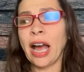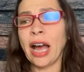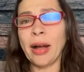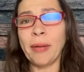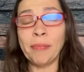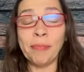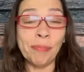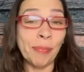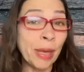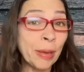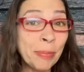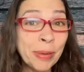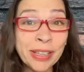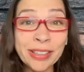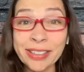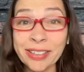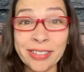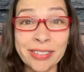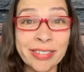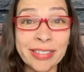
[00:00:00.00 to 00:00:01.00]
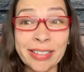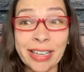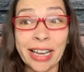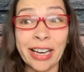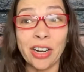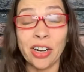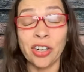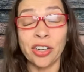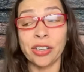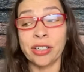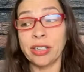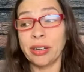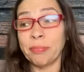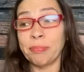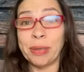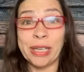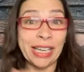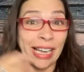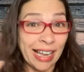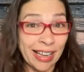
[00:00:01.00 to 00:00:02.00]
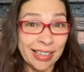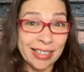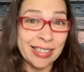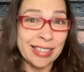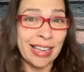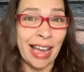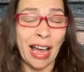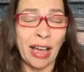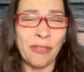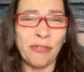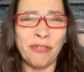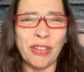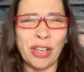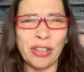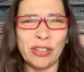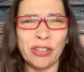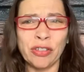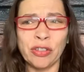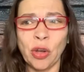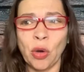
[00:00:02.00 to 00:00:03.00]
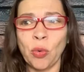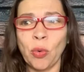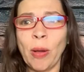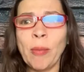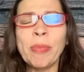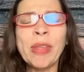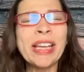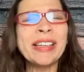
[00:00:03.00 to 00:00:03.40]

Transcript: maybe a little scared because I felt so